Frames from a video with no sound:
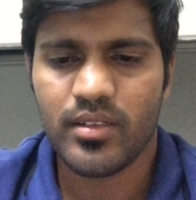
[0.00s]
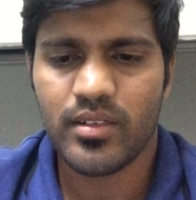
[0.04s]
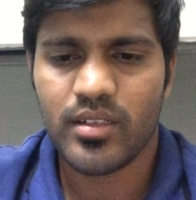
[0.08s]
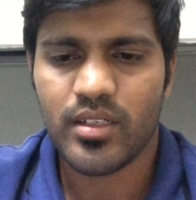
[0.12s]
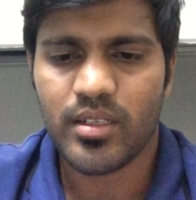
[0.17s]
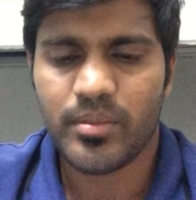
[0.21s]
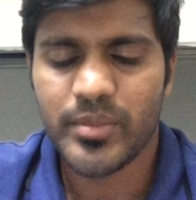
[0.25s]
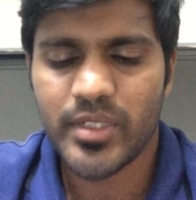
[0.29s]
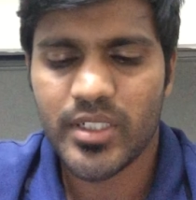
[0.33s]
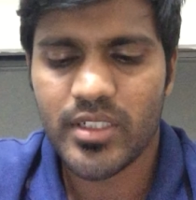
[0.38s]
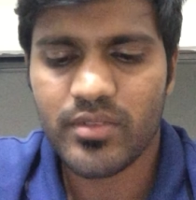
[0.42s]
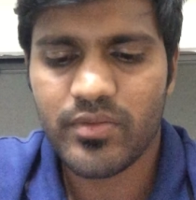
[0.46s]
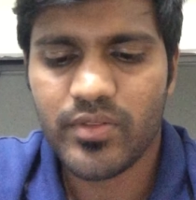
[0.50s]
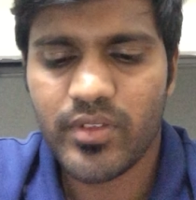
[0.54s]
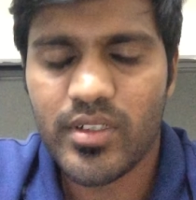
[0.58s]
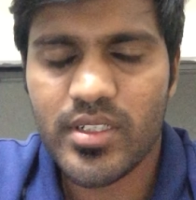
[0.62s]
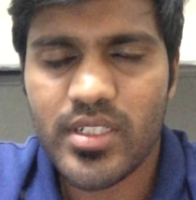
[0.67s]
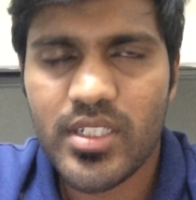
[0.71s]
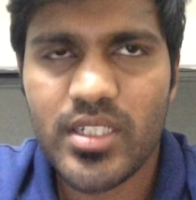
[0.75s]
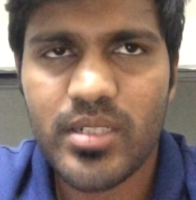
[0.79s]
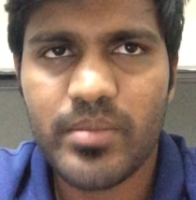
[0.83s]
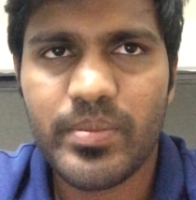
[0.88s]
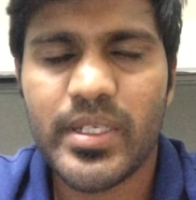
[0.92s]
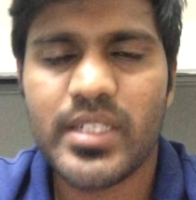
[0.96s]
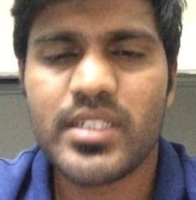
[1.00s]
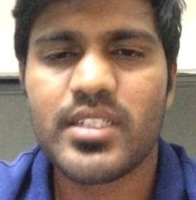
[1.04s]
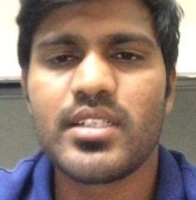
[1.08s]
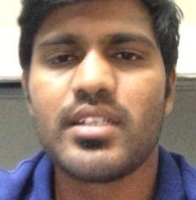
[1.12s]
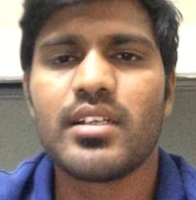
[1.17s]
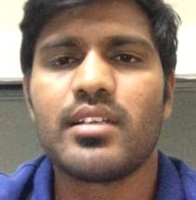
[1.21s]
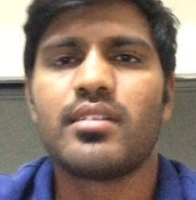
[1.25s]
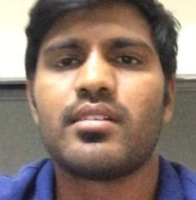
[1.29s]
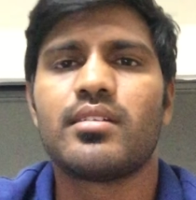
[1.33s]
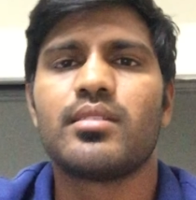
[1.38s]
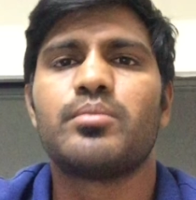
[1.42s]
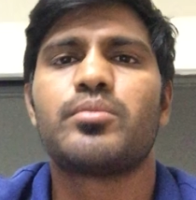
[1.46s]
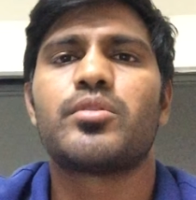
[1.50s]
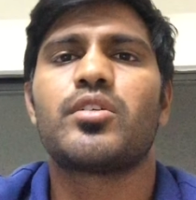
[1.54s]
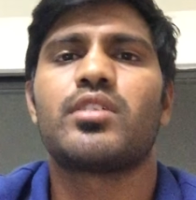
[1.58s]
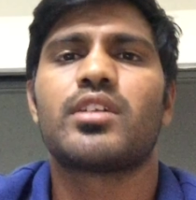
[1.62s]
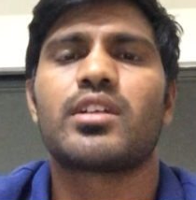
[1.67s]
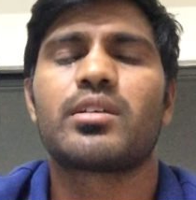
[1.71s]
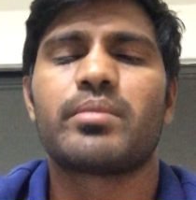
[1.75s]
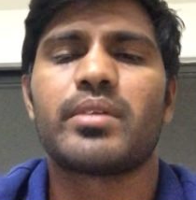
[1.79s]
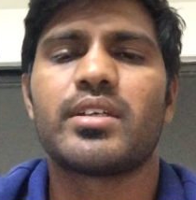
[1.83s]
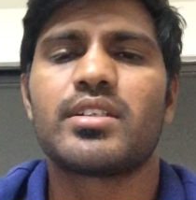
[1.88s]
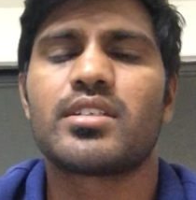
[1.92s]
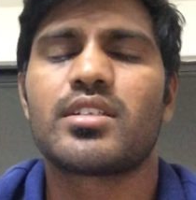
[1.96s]
coming to 4-step SDLC,
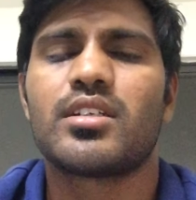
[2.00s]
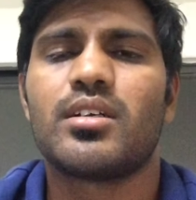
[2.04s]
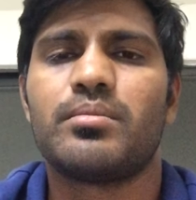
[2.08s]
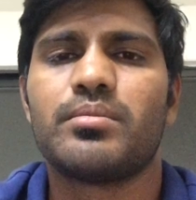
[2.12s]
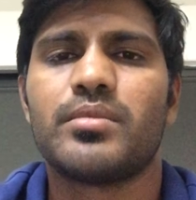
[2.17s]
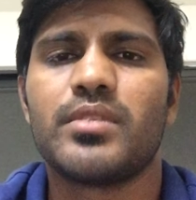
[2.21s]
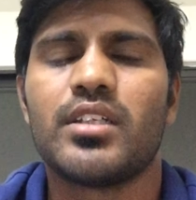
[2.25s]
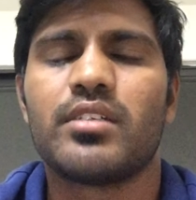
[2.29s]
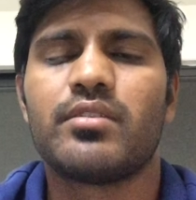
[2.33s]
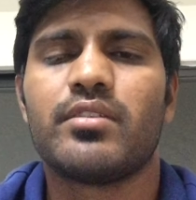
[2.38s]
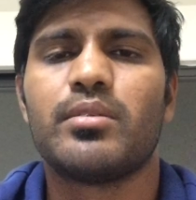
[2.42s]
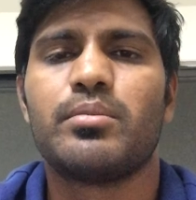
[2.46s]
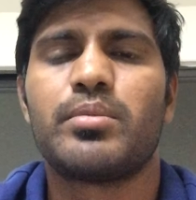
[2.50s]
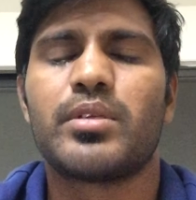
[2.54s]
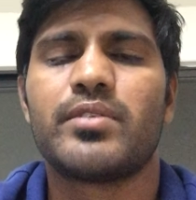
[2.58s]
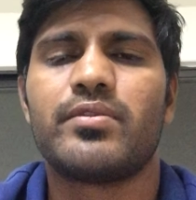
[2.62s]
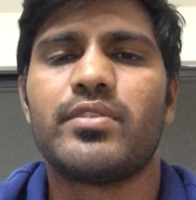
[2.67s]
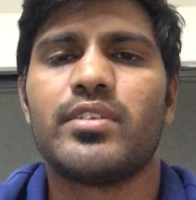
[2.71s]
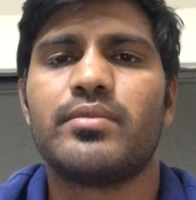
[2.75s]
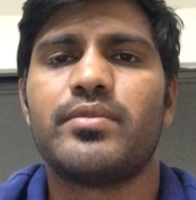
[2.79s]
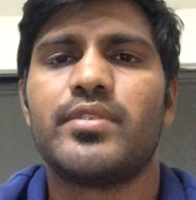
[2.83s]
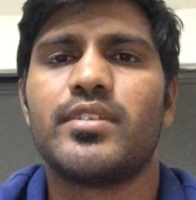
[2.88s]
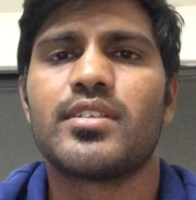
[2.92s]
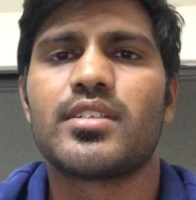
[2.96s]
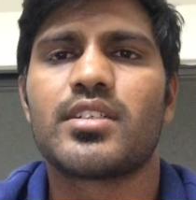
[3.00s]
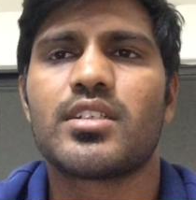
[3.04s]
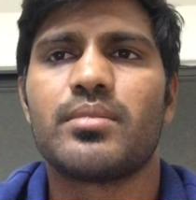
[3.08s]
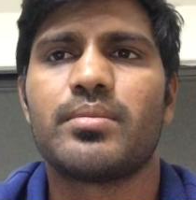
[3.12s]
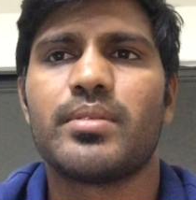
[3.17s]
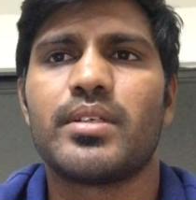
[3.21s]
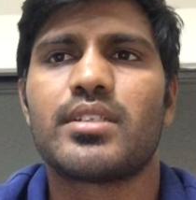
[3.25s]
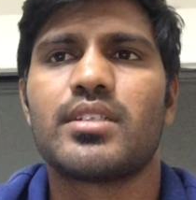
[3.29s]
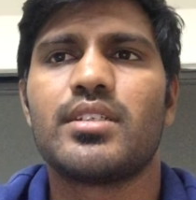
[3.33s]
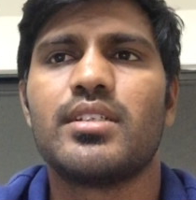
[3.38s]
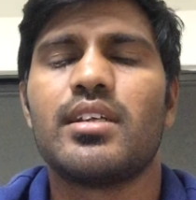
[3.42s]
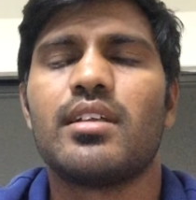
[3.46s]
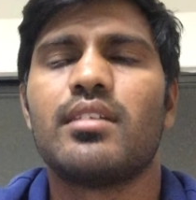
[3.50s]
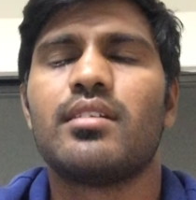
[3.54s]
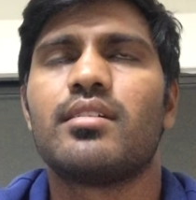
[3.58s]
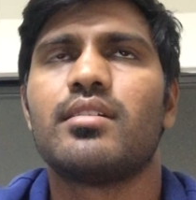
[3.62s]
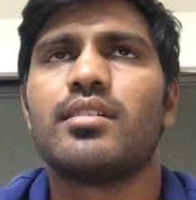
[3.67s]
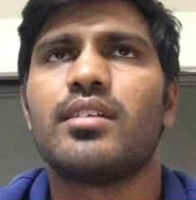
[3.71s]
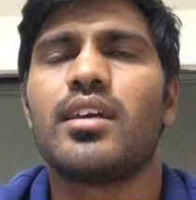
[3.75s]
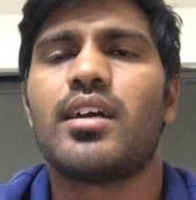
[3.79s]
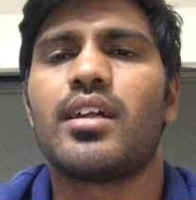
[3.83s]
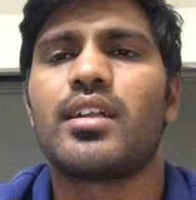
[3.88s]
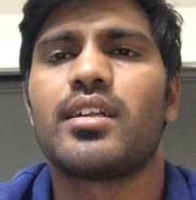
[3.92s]
product based companies will prefer 4-step SDLC,